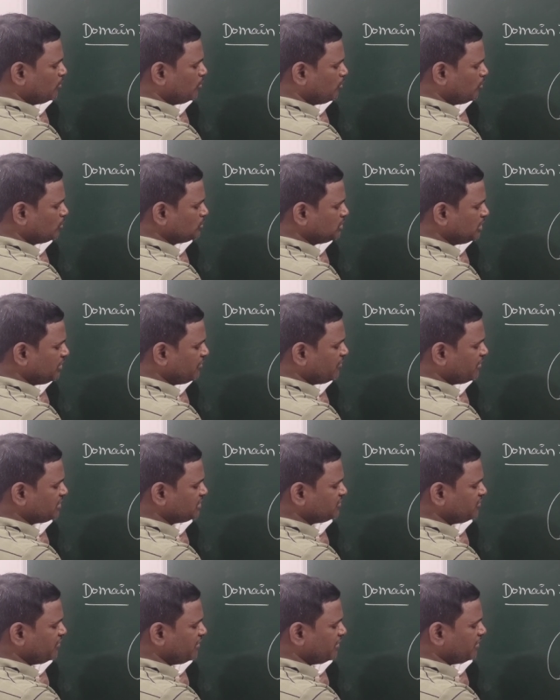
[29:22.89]
Whose
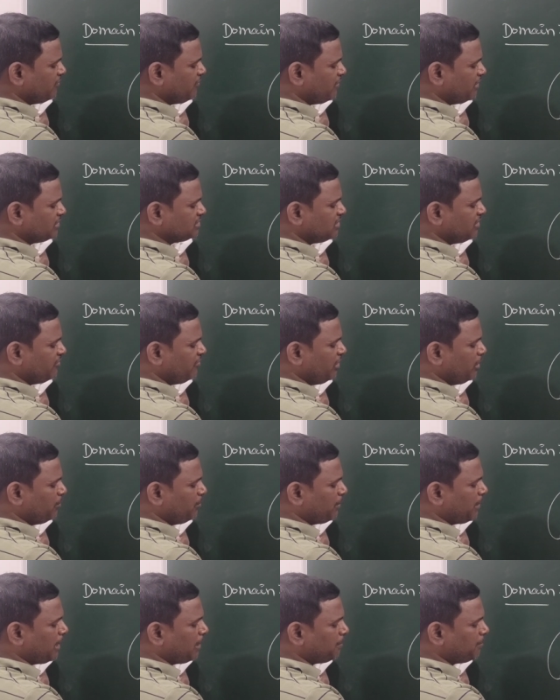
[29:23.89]
inverse function
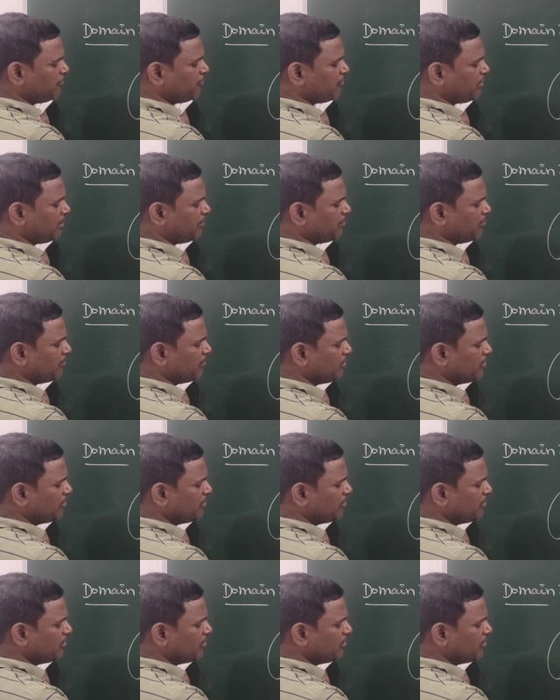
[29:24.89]
will map from